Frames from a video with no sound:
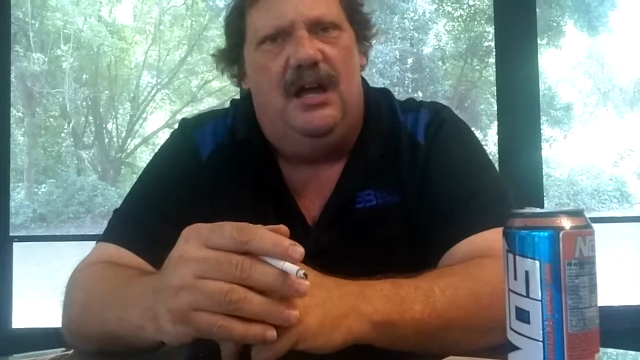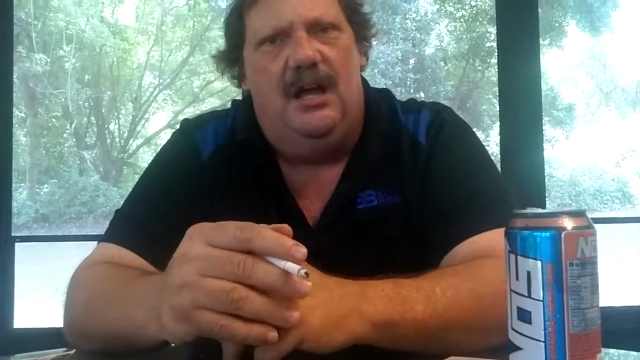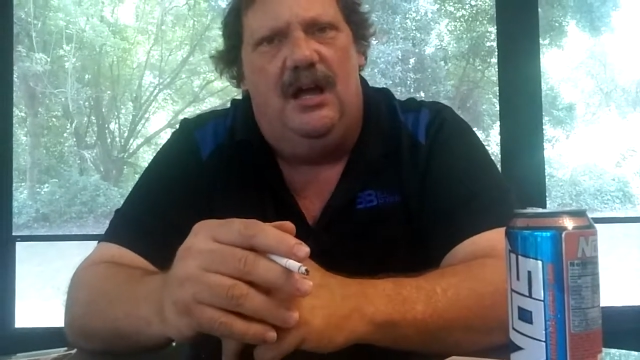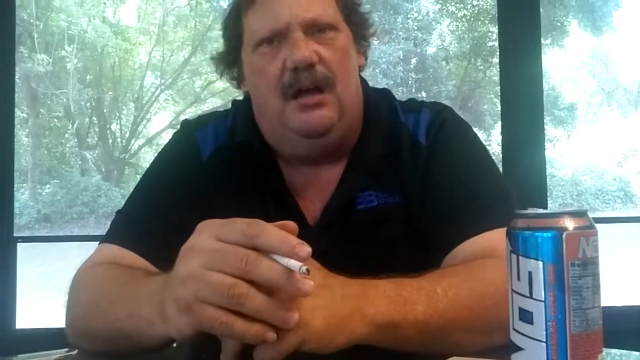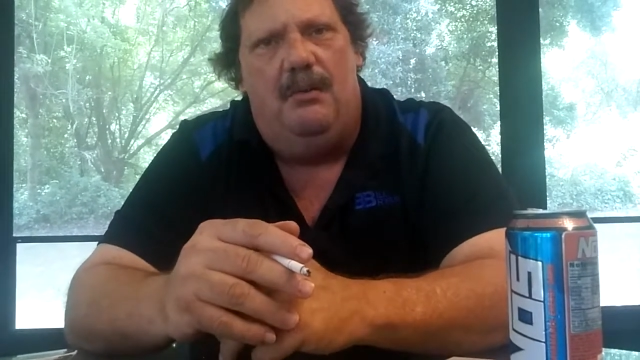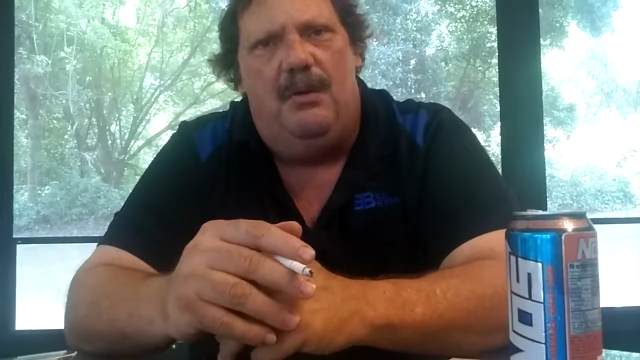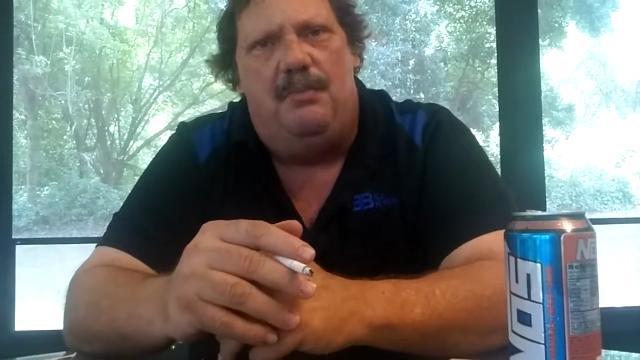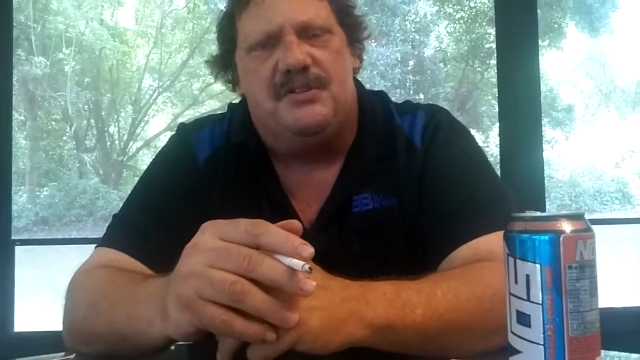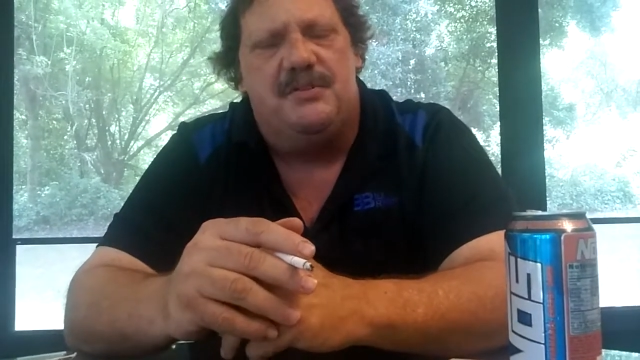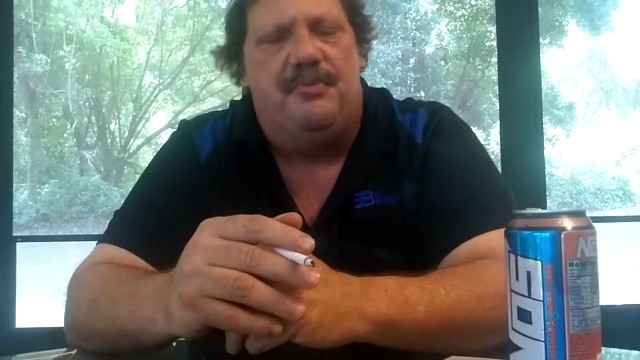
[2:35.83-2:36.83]
I
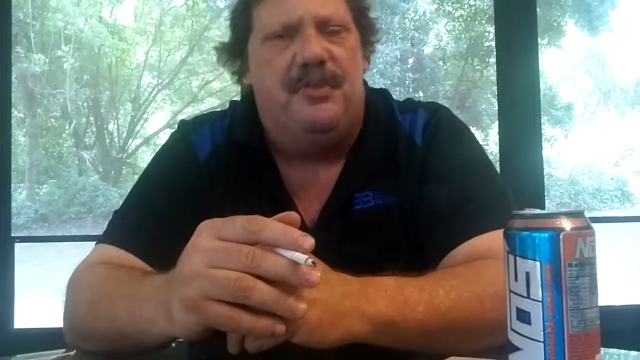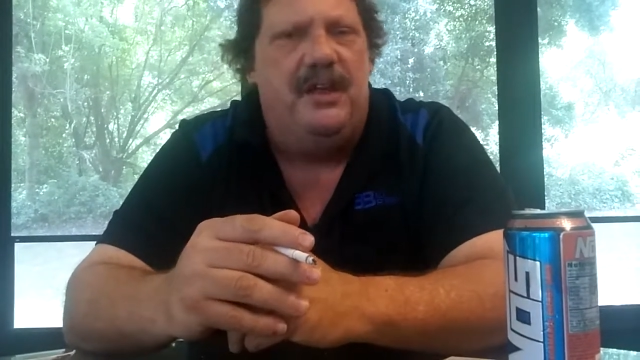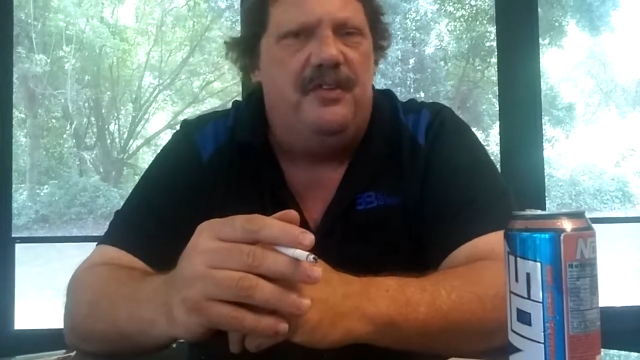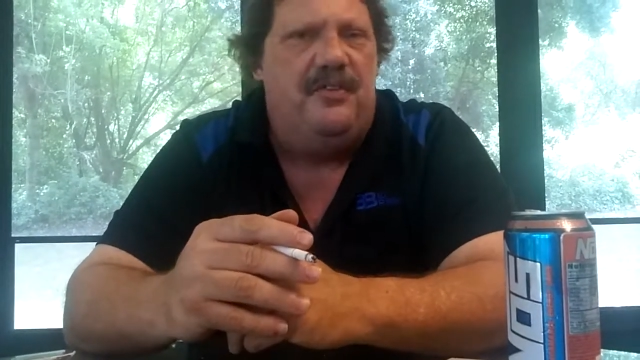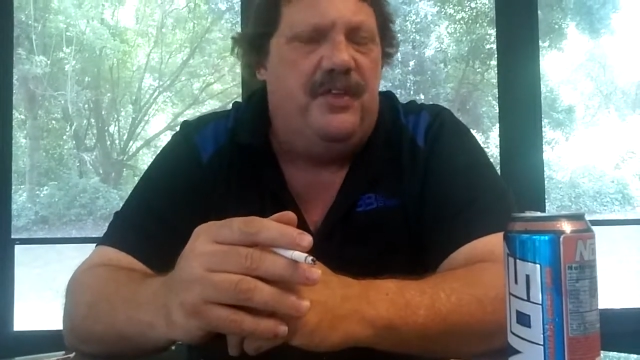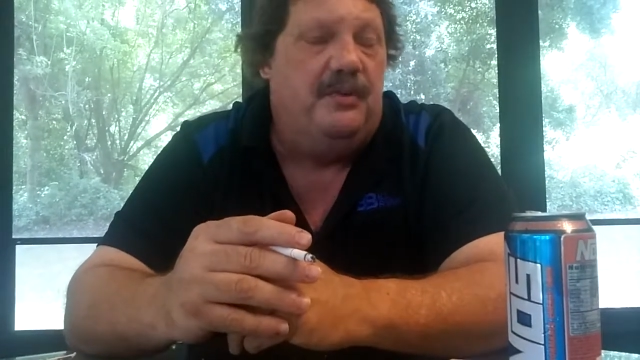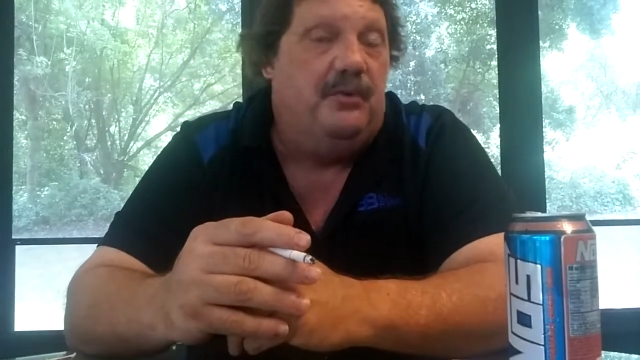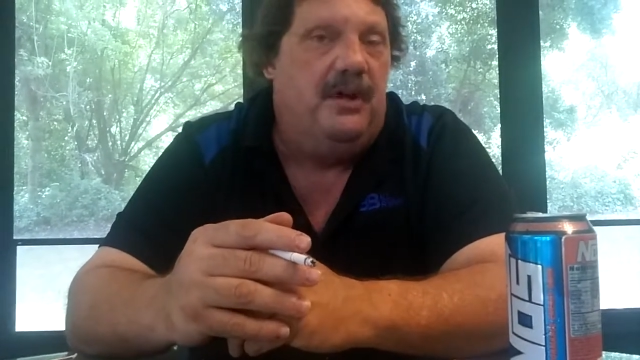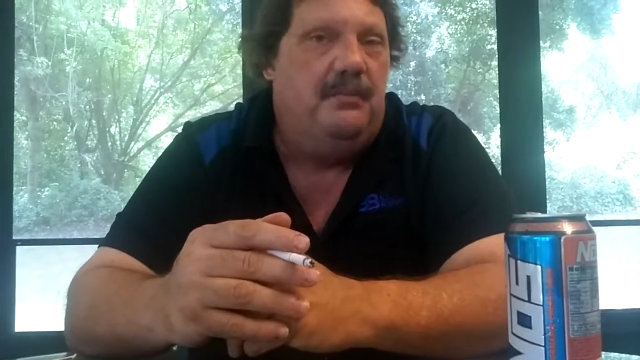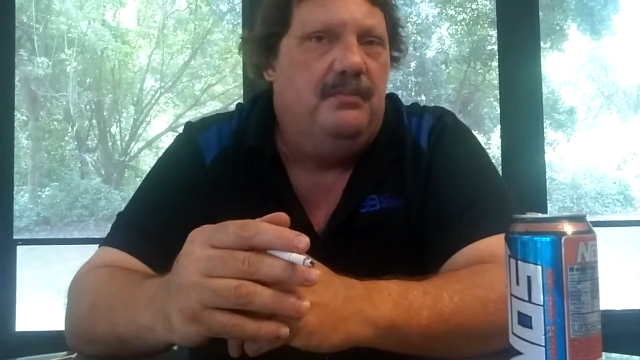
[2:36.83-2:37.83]
put some thin
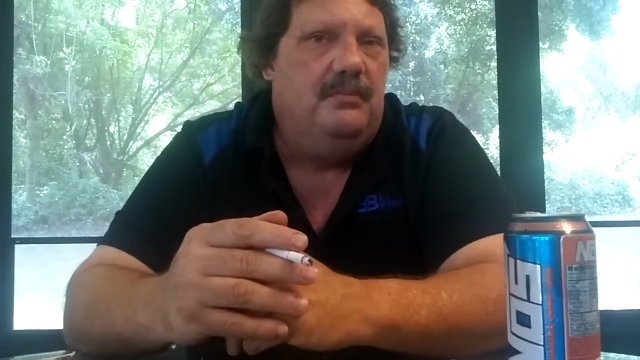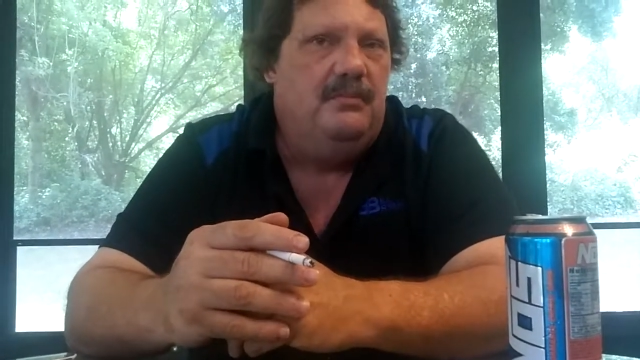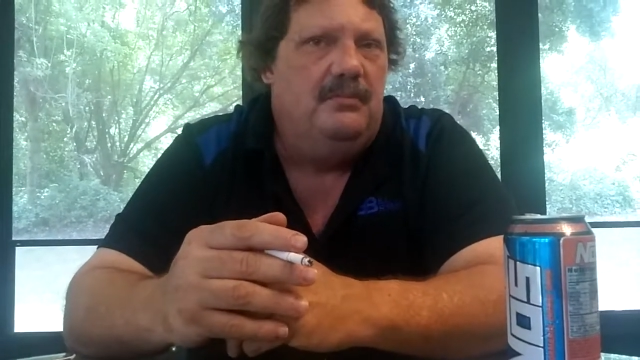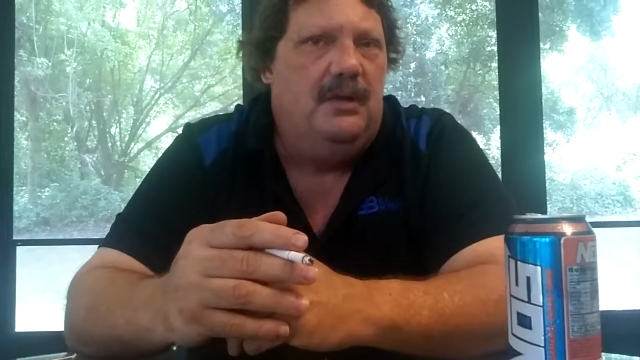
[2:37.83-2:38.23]
ring